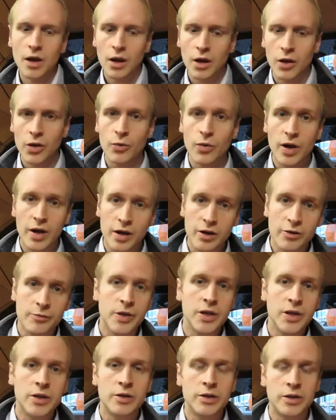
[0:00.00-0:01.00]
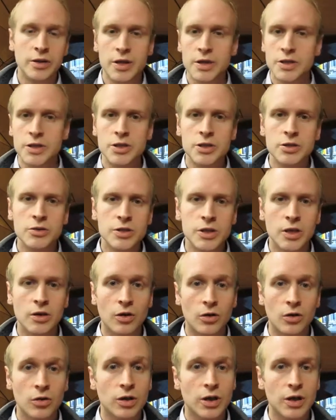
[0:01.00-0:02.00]
And the way I've been doing this is using an
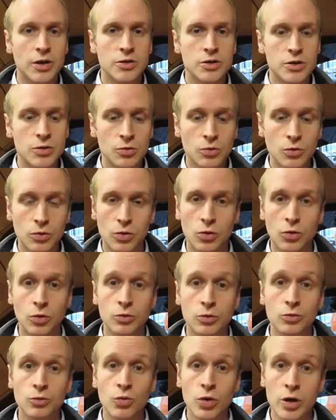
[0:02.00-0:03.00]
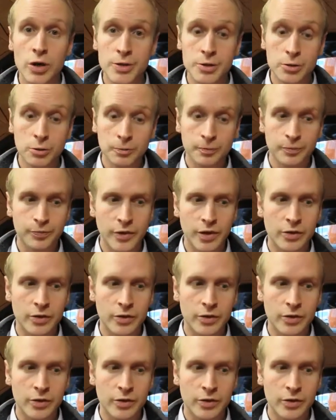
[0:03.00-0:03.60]
online tool called Wordle,